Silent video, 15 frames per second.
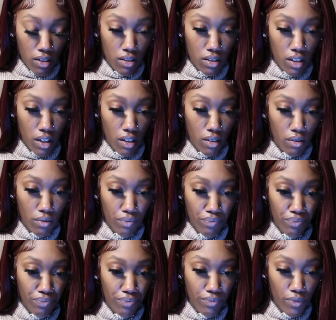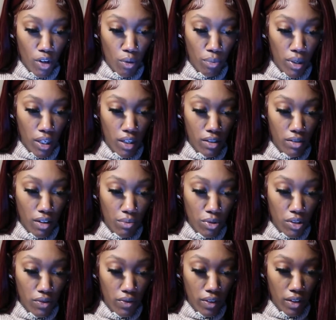so no biggie. So I'm
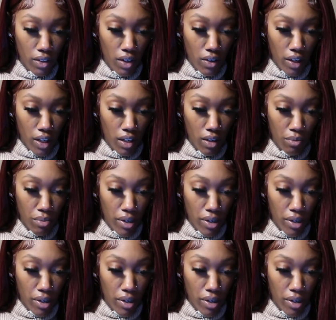just gonna go ahead and